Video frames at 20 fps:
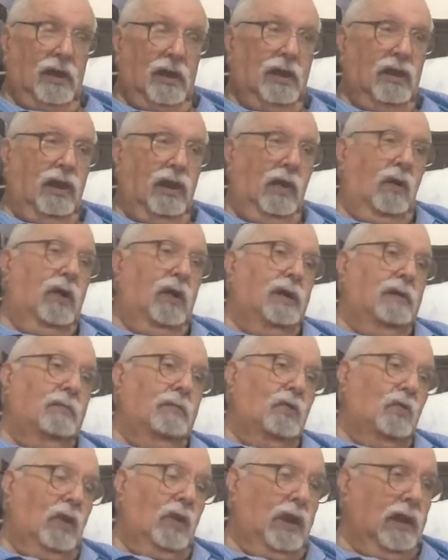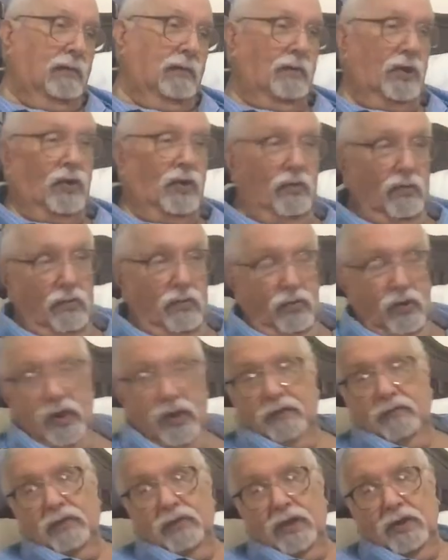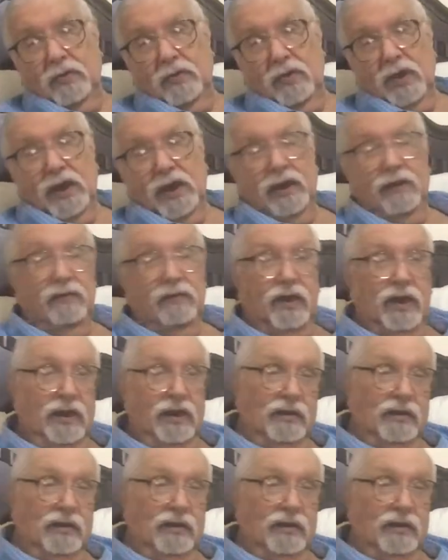lime or lemon or whatever you were having.